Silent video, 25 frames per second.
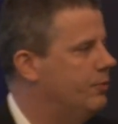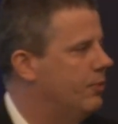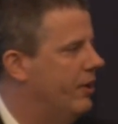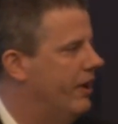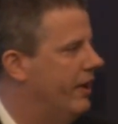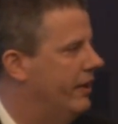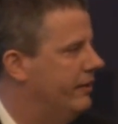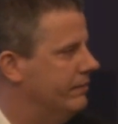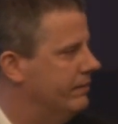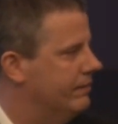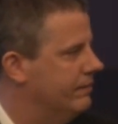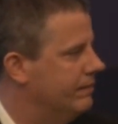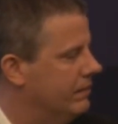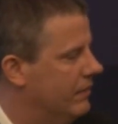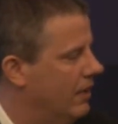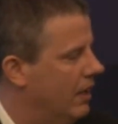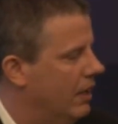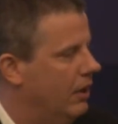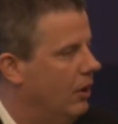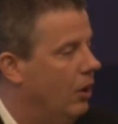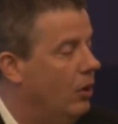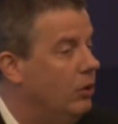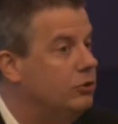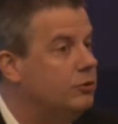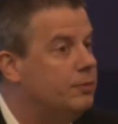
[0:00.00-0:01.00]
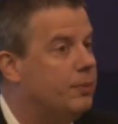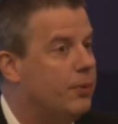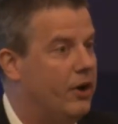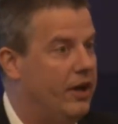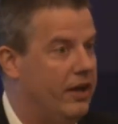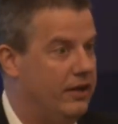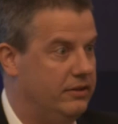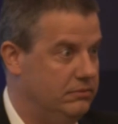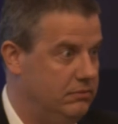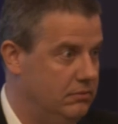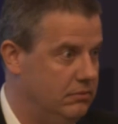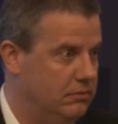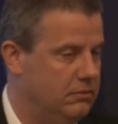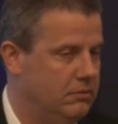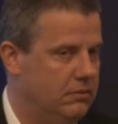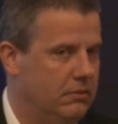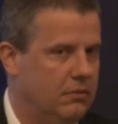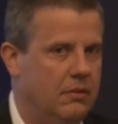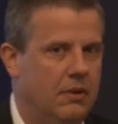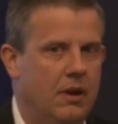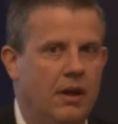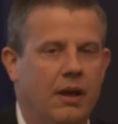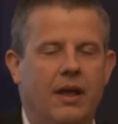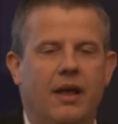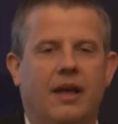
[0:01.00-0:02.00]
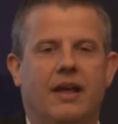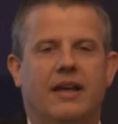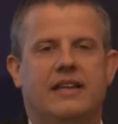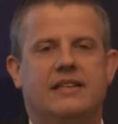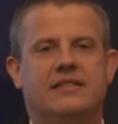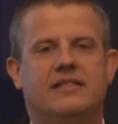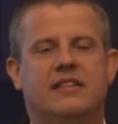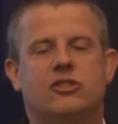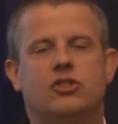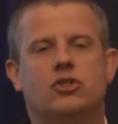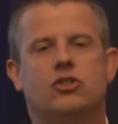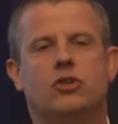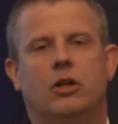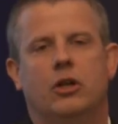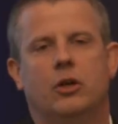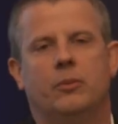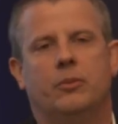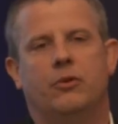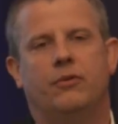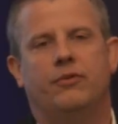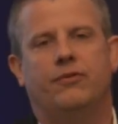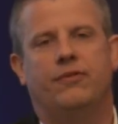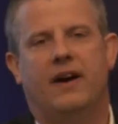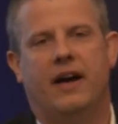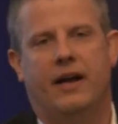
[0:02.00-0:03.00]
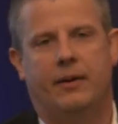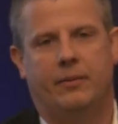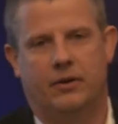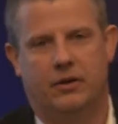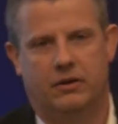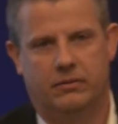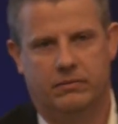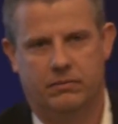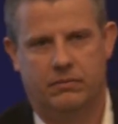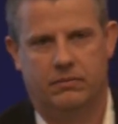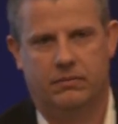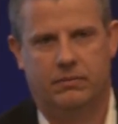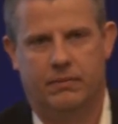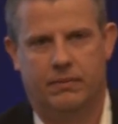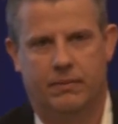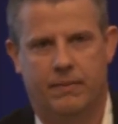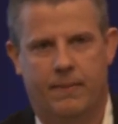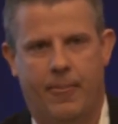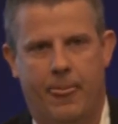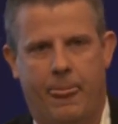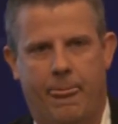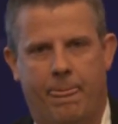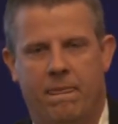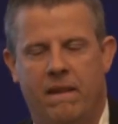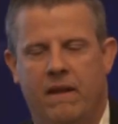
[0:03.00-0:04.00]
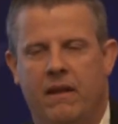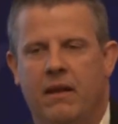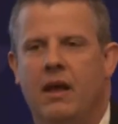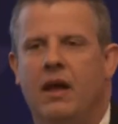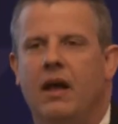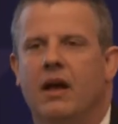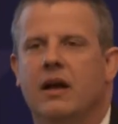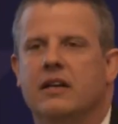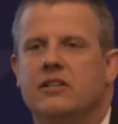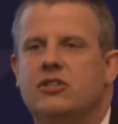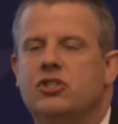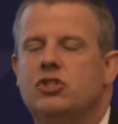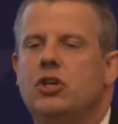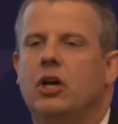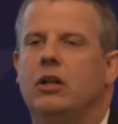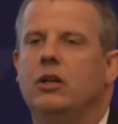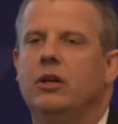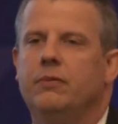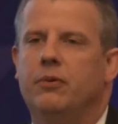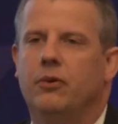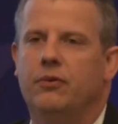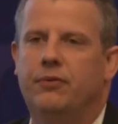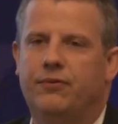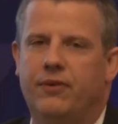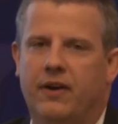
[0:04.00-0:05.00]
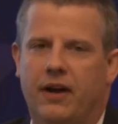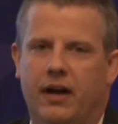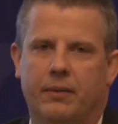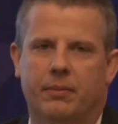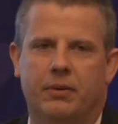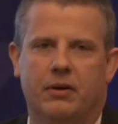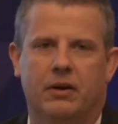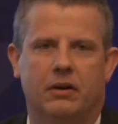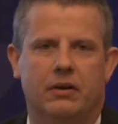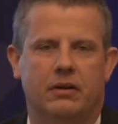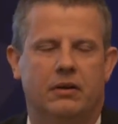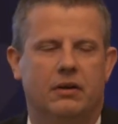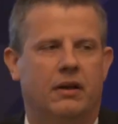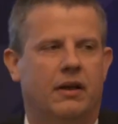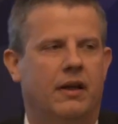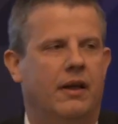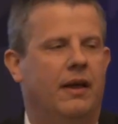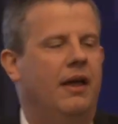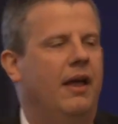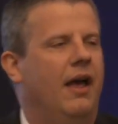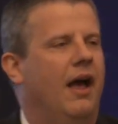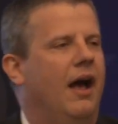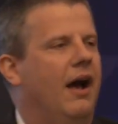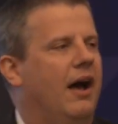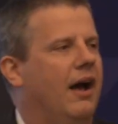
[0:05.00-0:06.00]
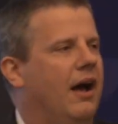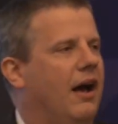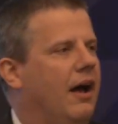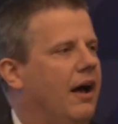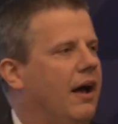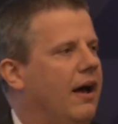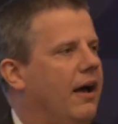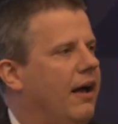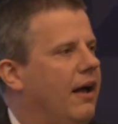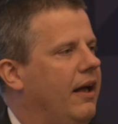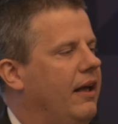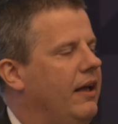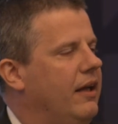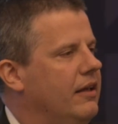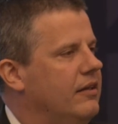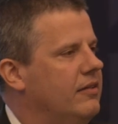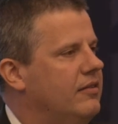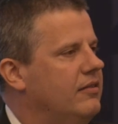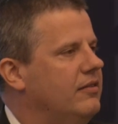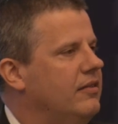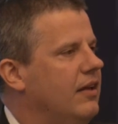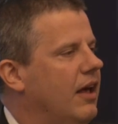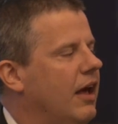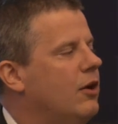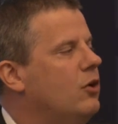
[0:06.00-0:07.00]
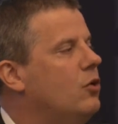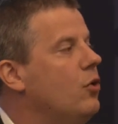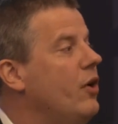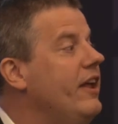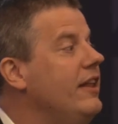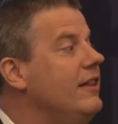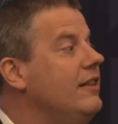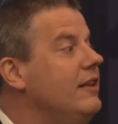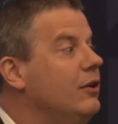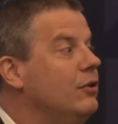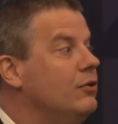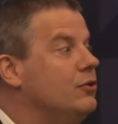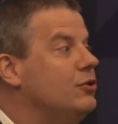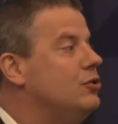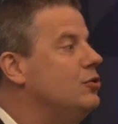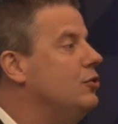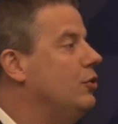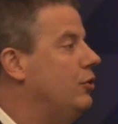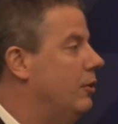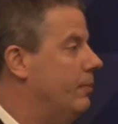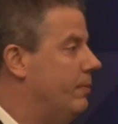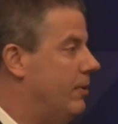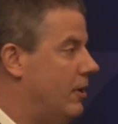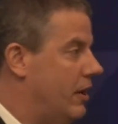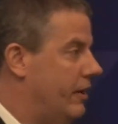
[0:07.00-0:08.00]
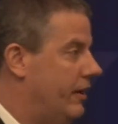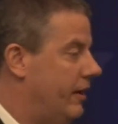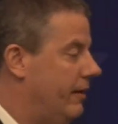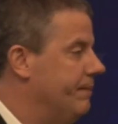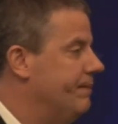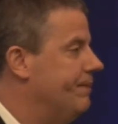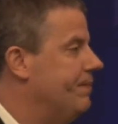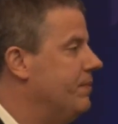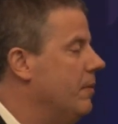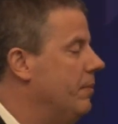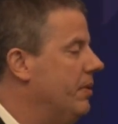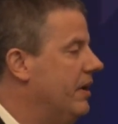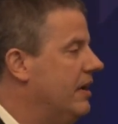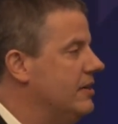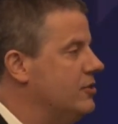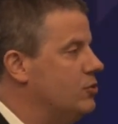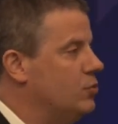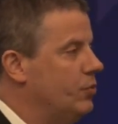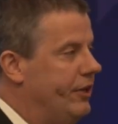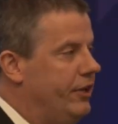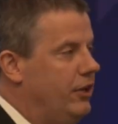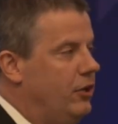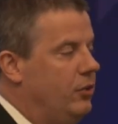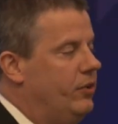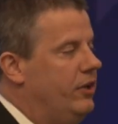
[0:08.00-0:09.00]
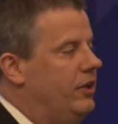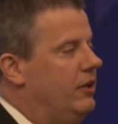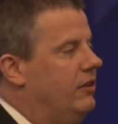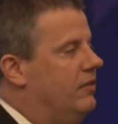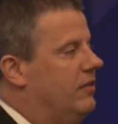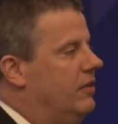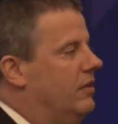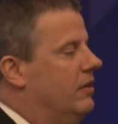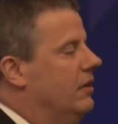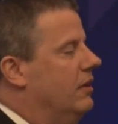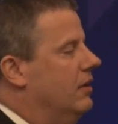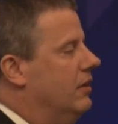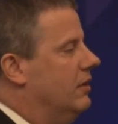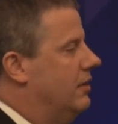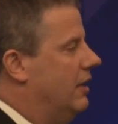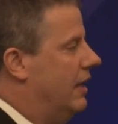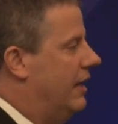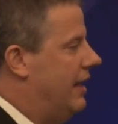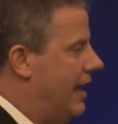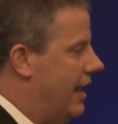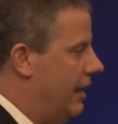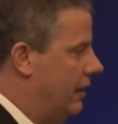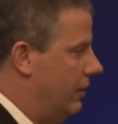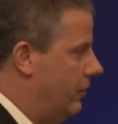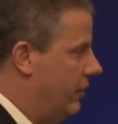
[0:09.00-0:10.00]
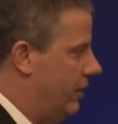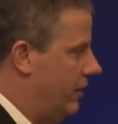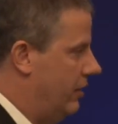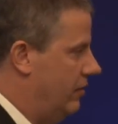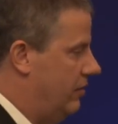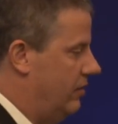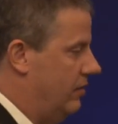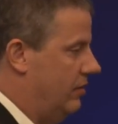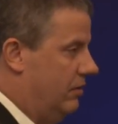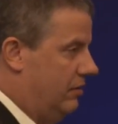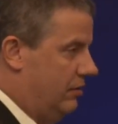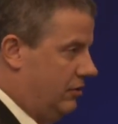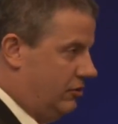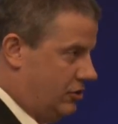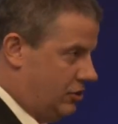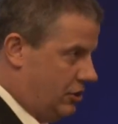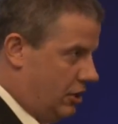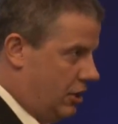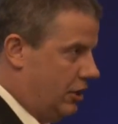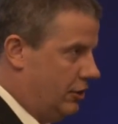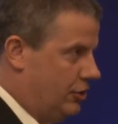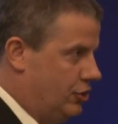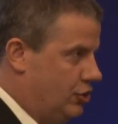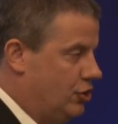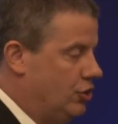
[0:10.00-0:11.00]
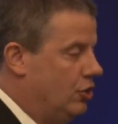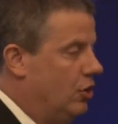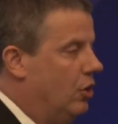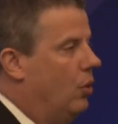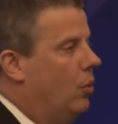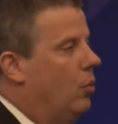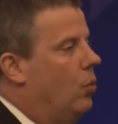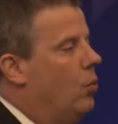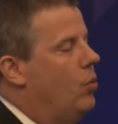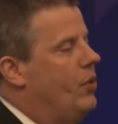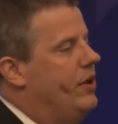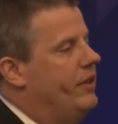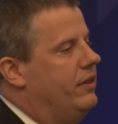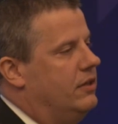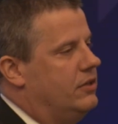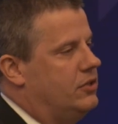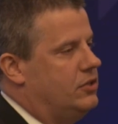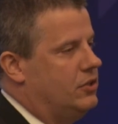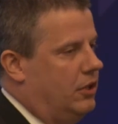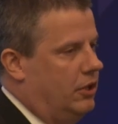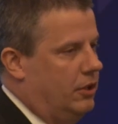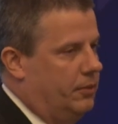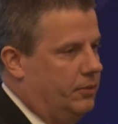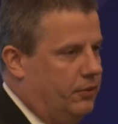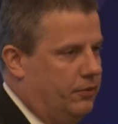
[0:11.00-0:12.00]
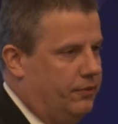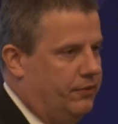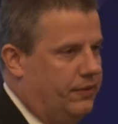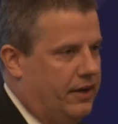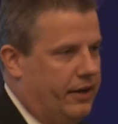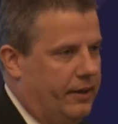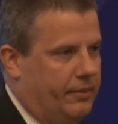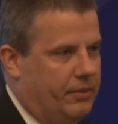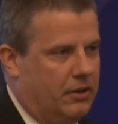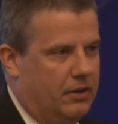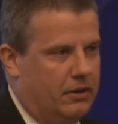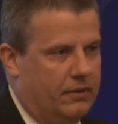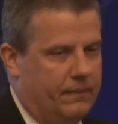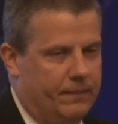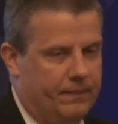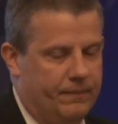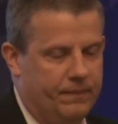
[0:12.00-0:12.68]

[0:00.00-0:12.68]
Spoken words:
bran. An oat bran is a soluble fiber. Soluble fiber is a great news to your body because when you eat the calories, the starch, with the soluble fiber,